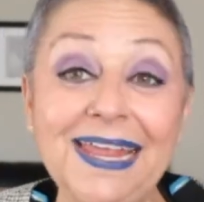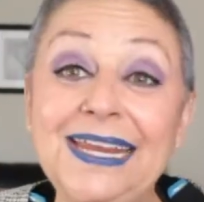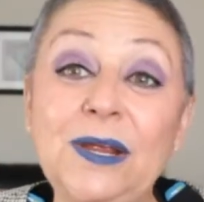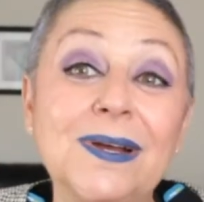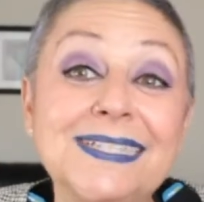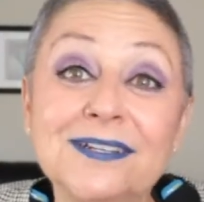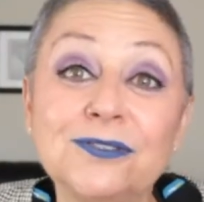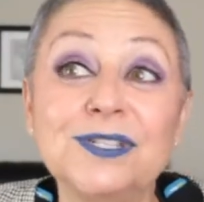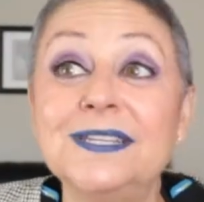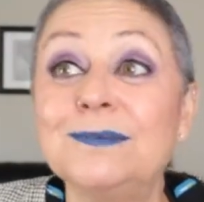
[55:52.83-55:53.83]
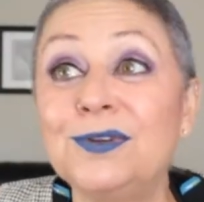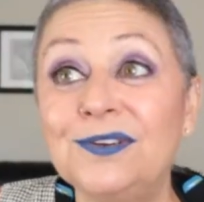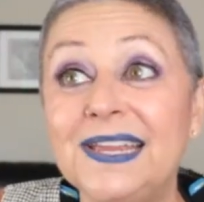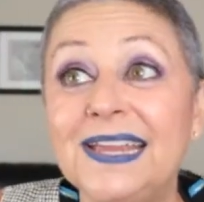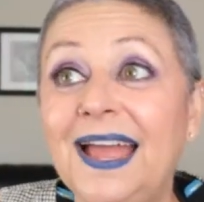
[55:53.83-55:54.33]
Any Wes Anderson
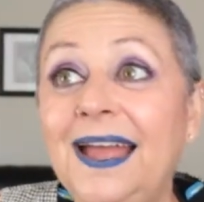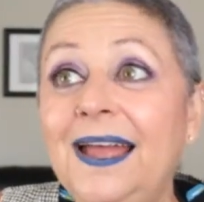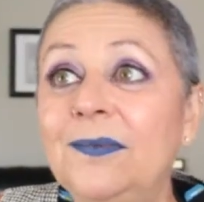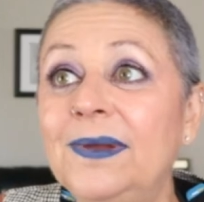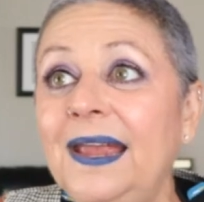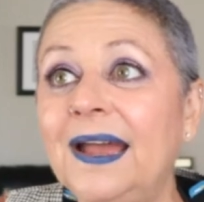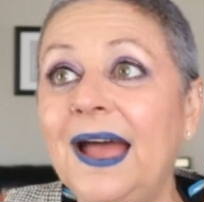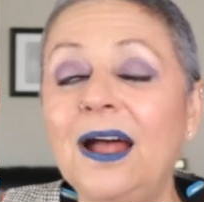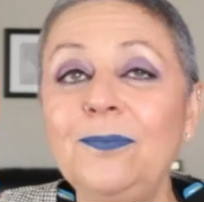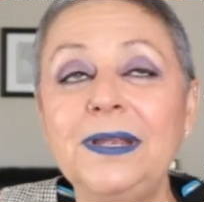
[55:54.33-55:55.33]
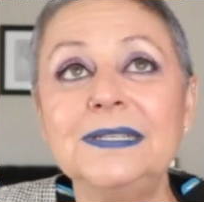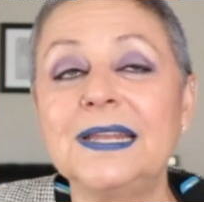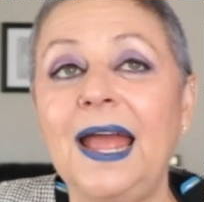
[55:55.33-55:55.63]
movie. Um, I'll be,